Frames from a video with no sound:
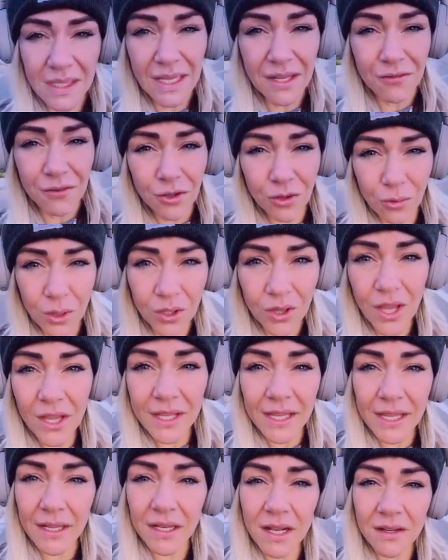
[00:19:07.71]
If you are
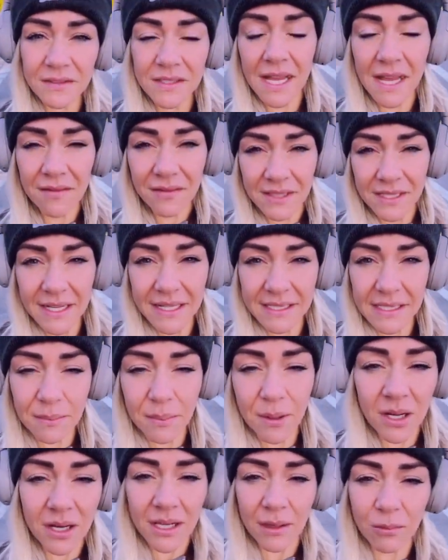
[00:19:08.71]
lucky enough to have a
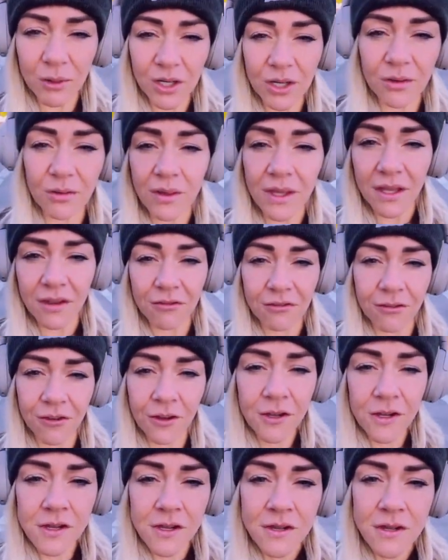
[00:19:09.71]
DEXA body where you live,
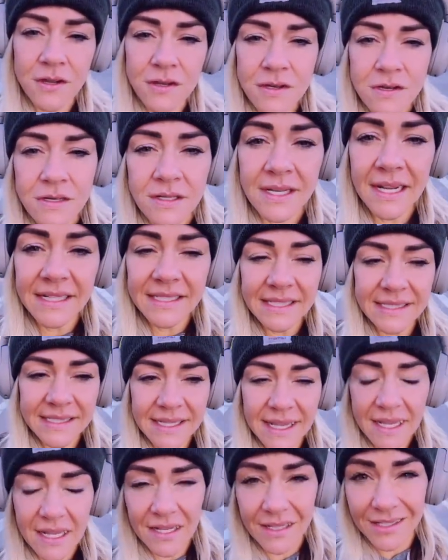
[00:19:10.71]
DEXA
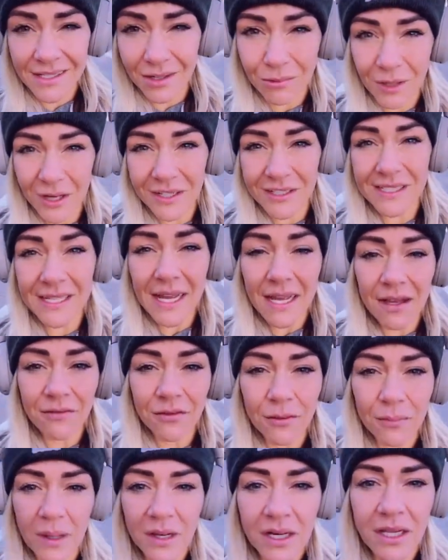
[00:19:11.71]
scans are where it's at
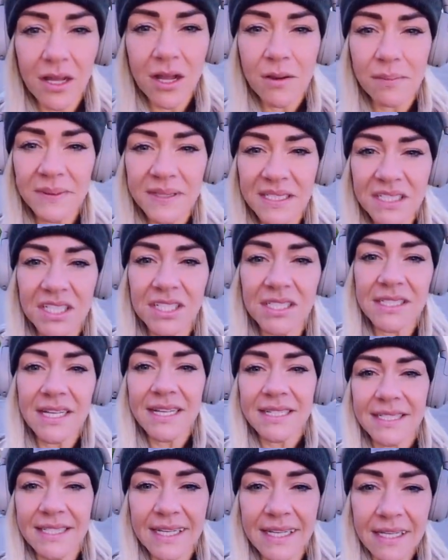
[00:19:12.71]
for body composition
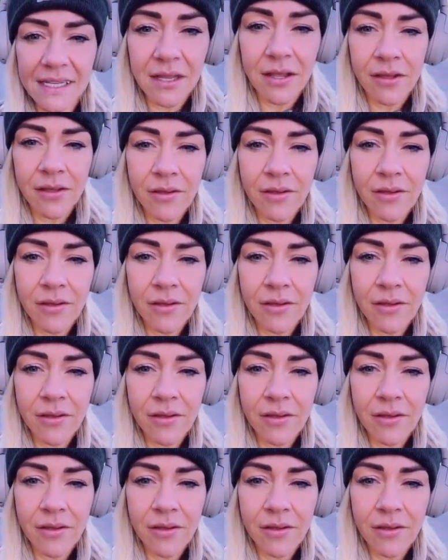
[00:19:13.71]
testing.